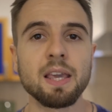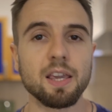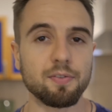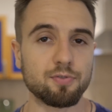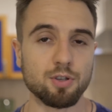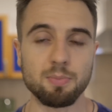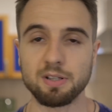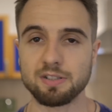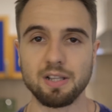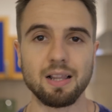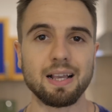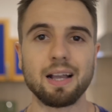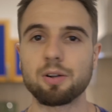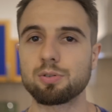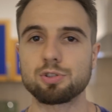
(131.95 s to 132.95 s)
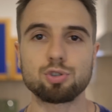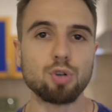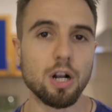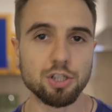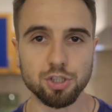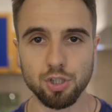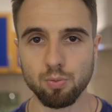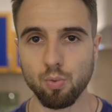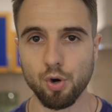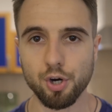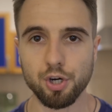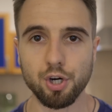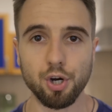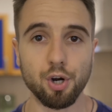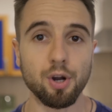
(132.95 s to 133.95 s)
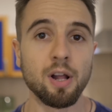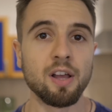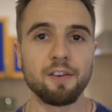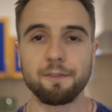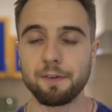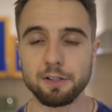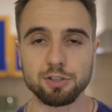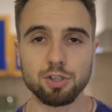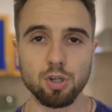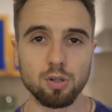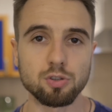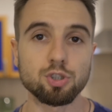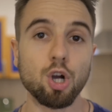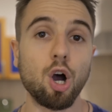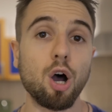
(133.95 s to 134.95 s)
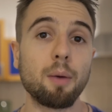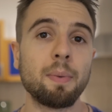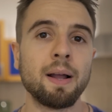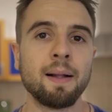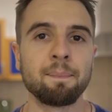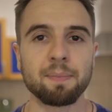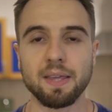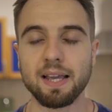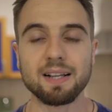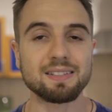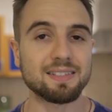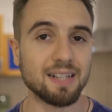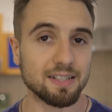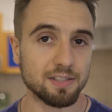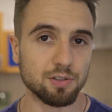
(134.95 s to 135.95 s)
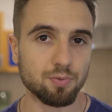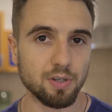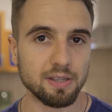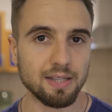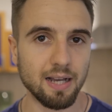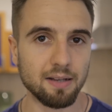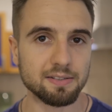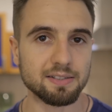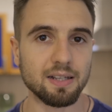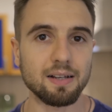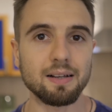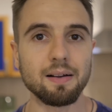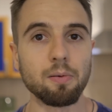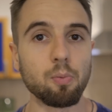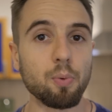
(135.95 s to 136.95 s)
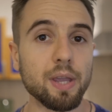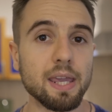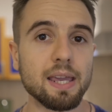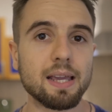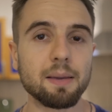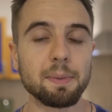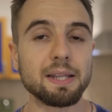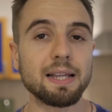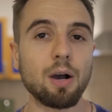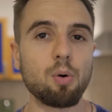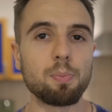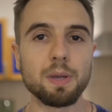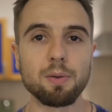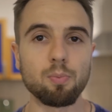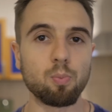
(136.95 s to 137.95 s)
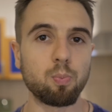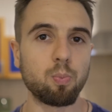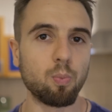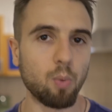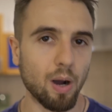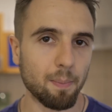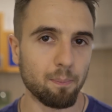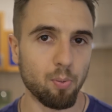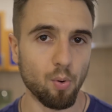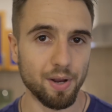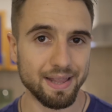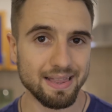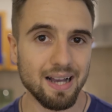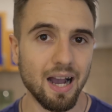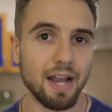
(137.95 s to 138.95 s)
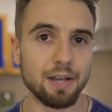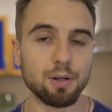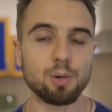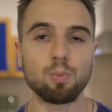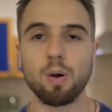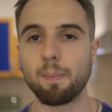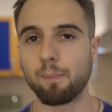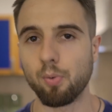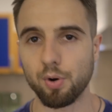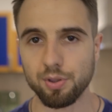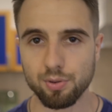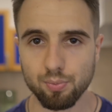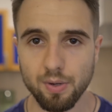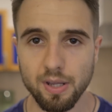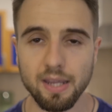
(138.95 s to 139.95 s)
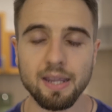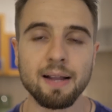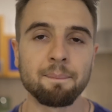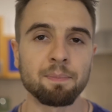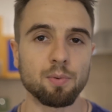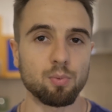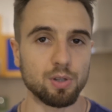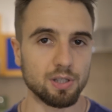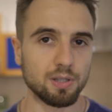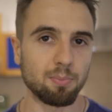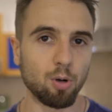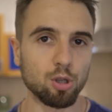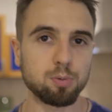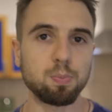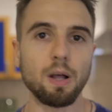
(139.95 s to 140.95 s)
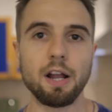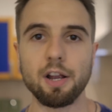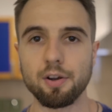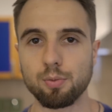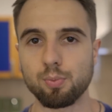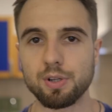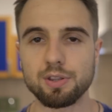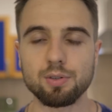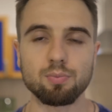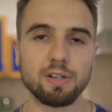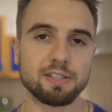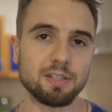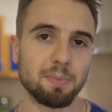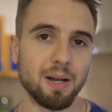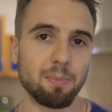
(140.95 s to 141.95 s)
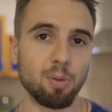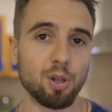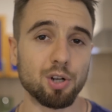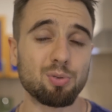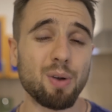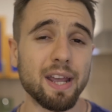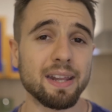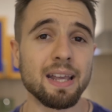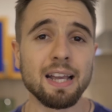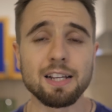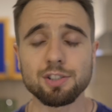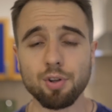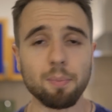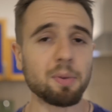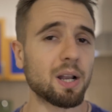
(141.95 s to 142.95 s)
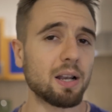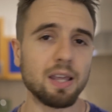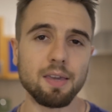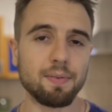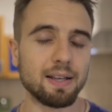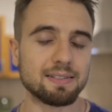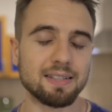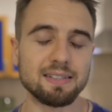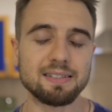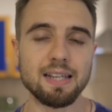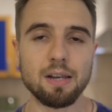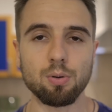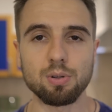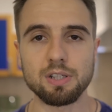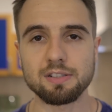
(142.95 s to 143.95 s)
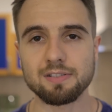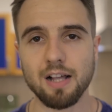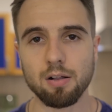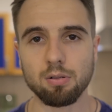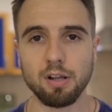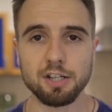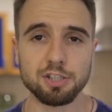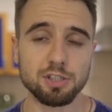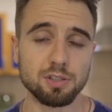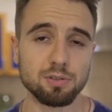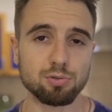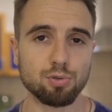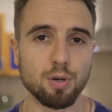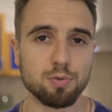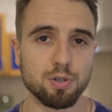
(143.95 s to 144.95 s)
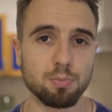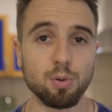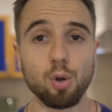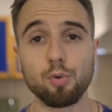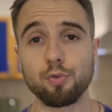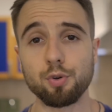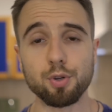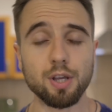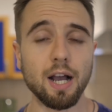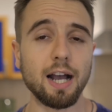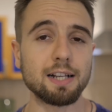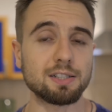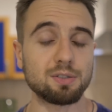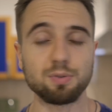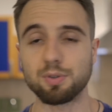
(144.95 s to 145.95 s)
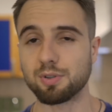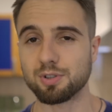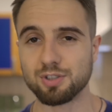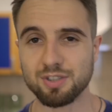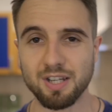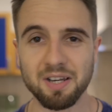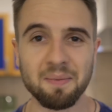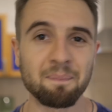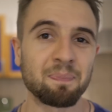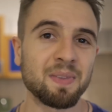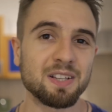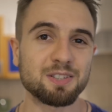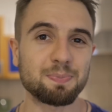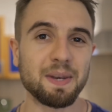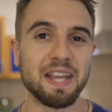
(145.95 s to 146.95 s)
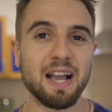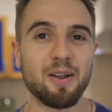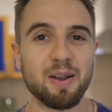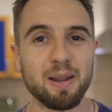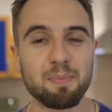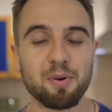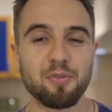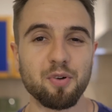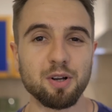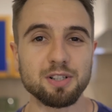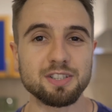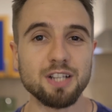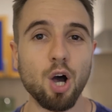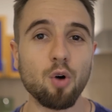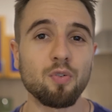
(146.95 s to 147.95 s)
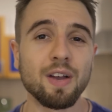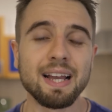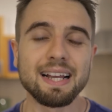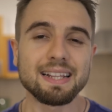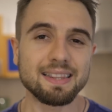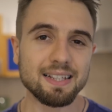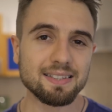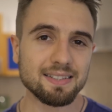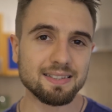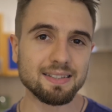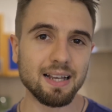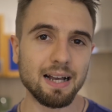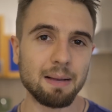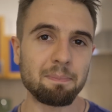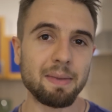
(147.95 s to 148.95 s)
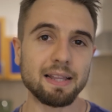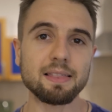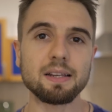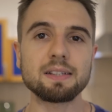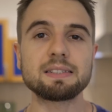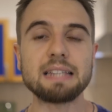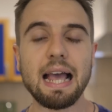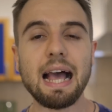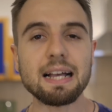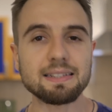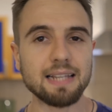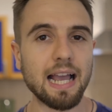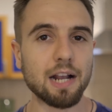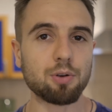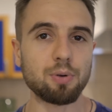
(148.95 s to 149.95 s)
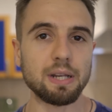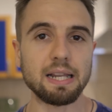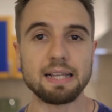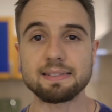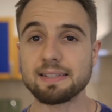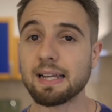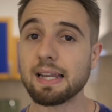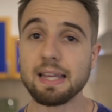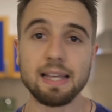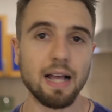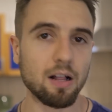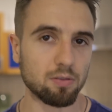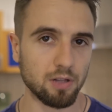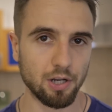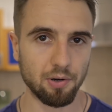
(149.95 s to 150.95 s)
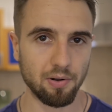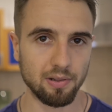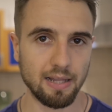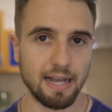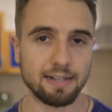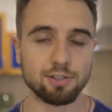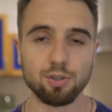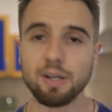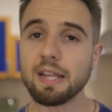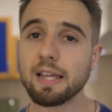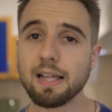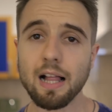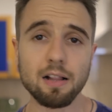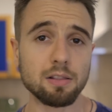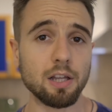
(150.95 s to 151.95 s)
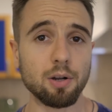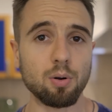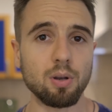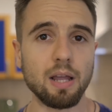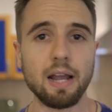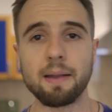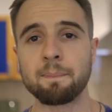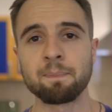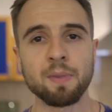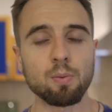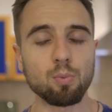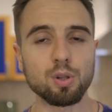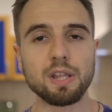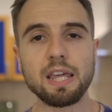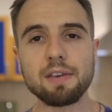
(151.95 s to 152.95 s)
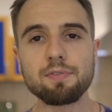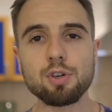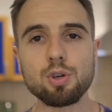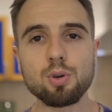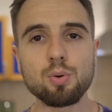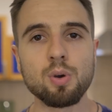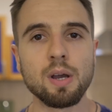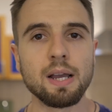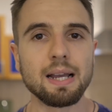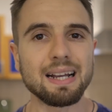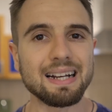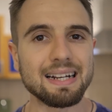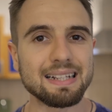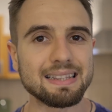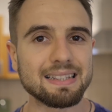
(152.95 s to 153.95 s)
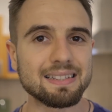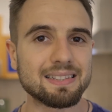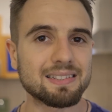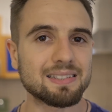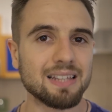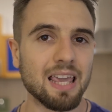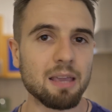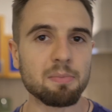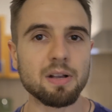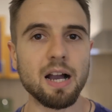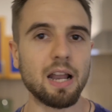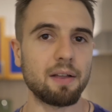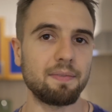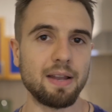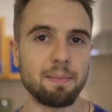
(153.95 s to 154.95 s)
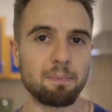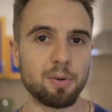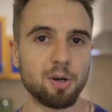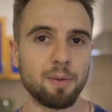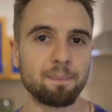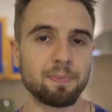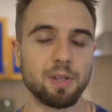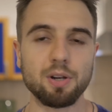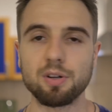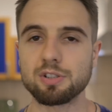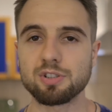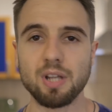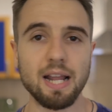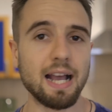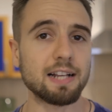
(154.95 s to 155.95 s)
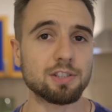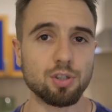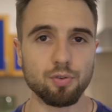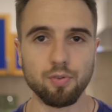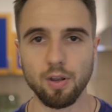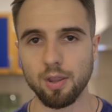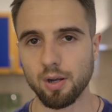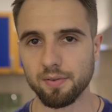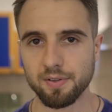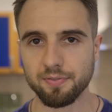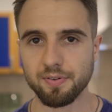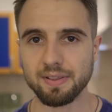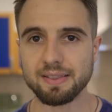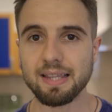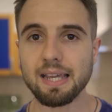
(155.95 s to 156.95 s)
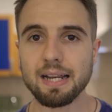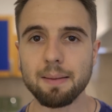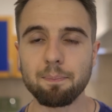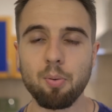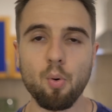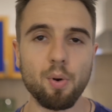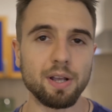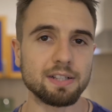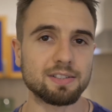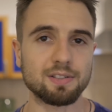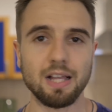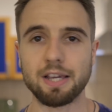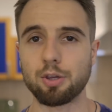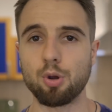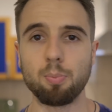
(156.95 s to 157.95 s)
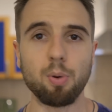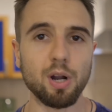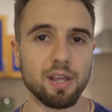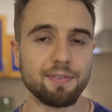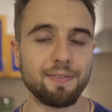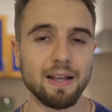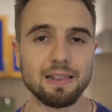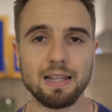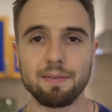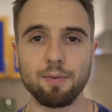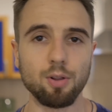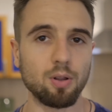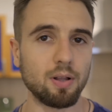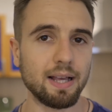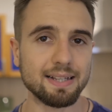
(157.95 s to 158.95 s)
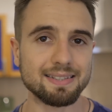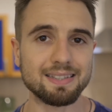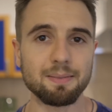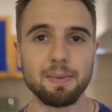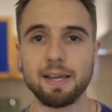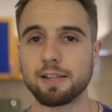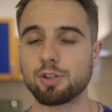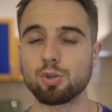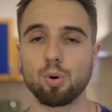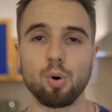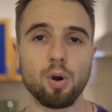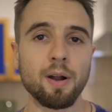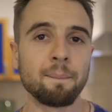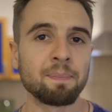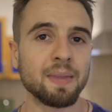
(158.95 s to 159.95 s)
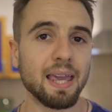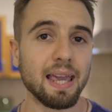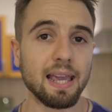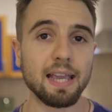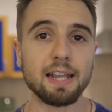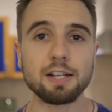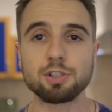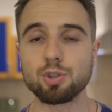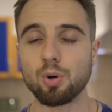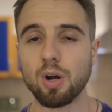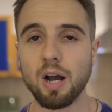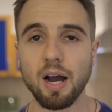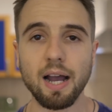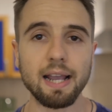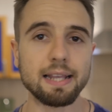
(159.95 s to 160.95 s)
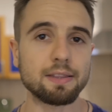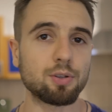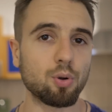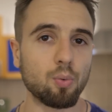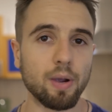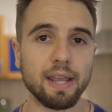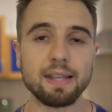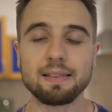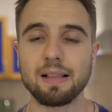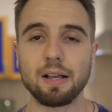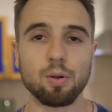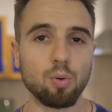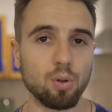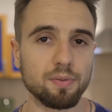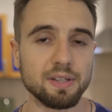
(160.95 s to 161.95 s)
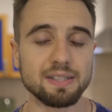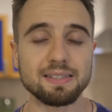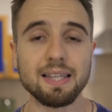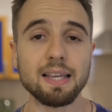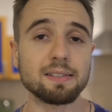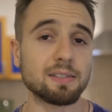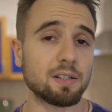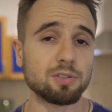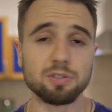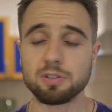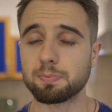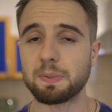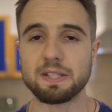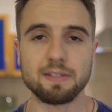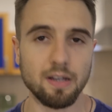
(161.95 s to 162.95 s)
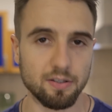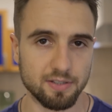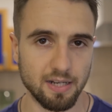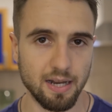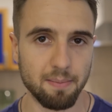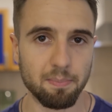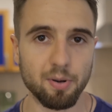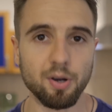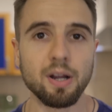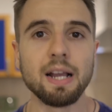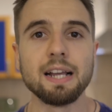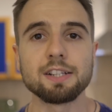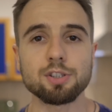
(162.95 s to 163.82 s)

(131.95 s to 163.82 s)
If someone's like a construction worker, physical job, exercise exercising three times a week, I mean, that would be 1.9, not 1.3, with the multiplier with resting metabolic rate. So I'm gonna leave, as I said, all these calculations in the description below for you guys if you're interested in spitting out a number for yourself. This uh, method is as accurate as any calculator online. So any calculator online will give you at uh, the same kind of number. You know, it's going to ask you for a lot of different data points like your body fat level estimate, your age, your height, your weight, like all these things and spits out the number.